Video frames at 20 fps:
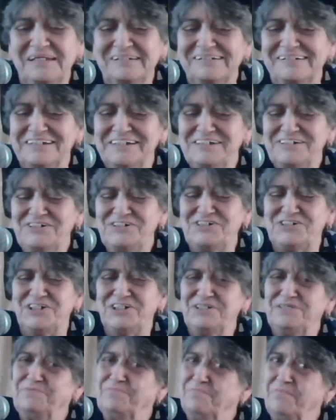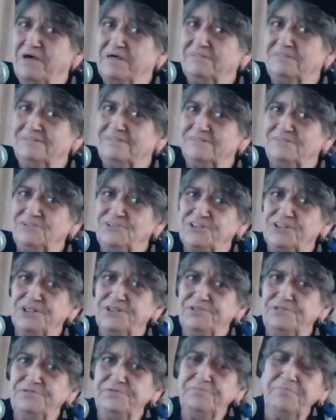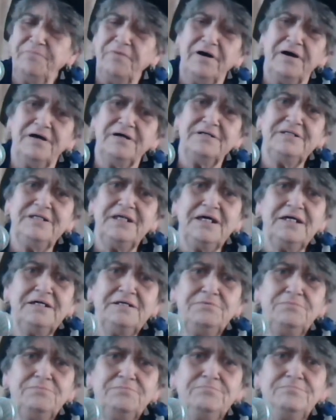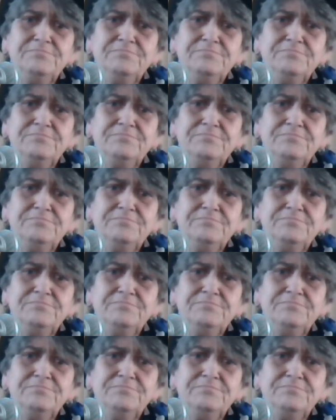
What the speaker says: did she mention my name?